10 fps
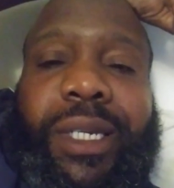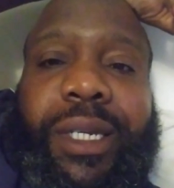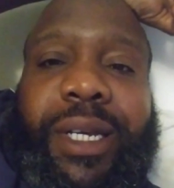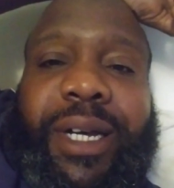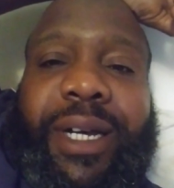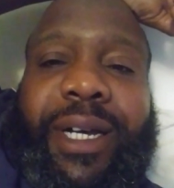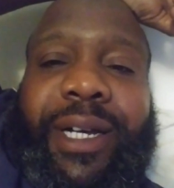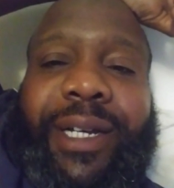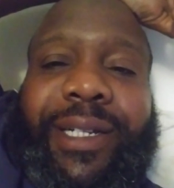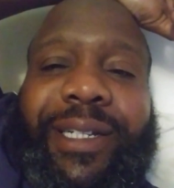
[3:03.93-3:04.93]

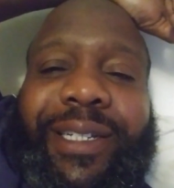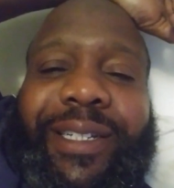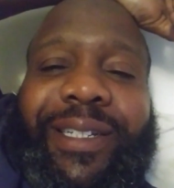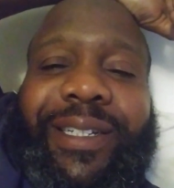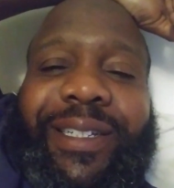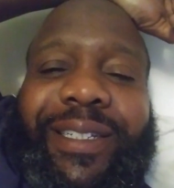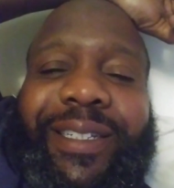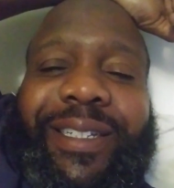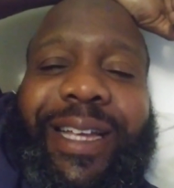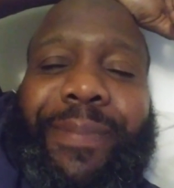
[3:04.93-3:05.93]
Uh,
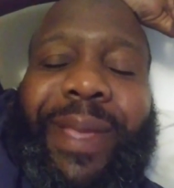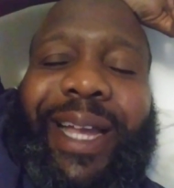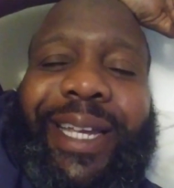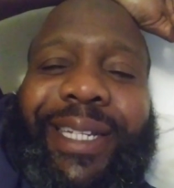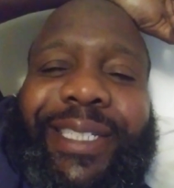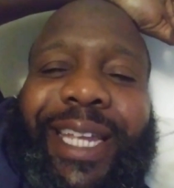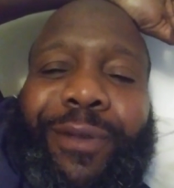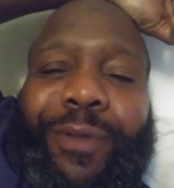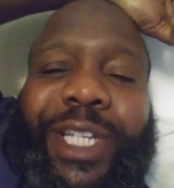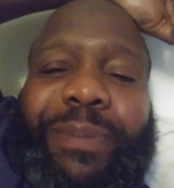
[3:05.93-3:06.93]
I mean, I could say
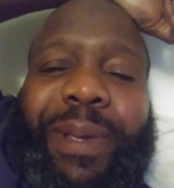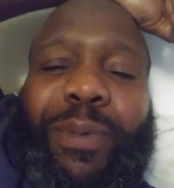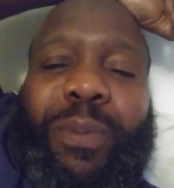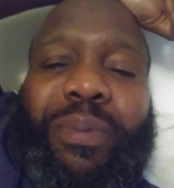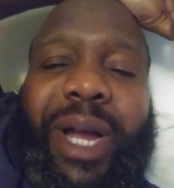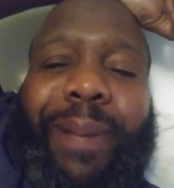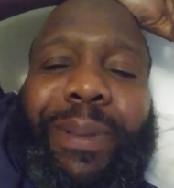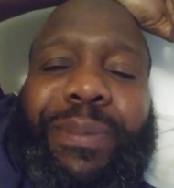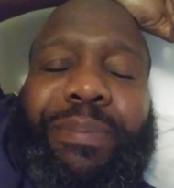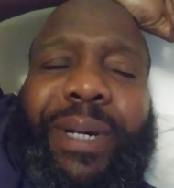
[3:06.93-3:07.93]
rich people
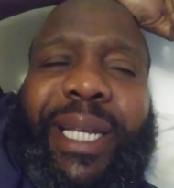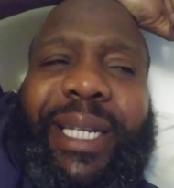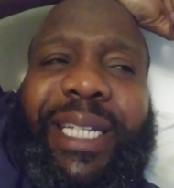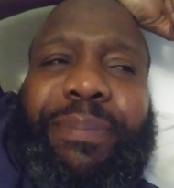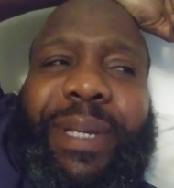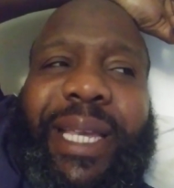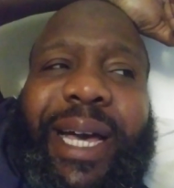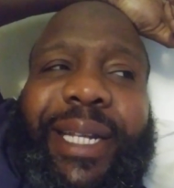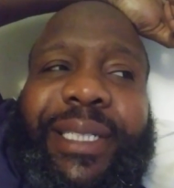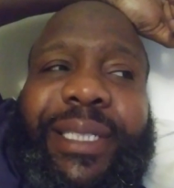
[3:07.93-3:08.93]
problems, but let's be
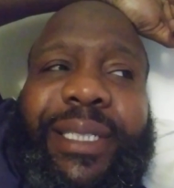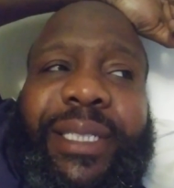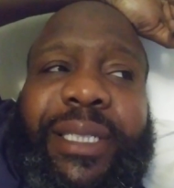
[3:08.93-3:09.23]
honest.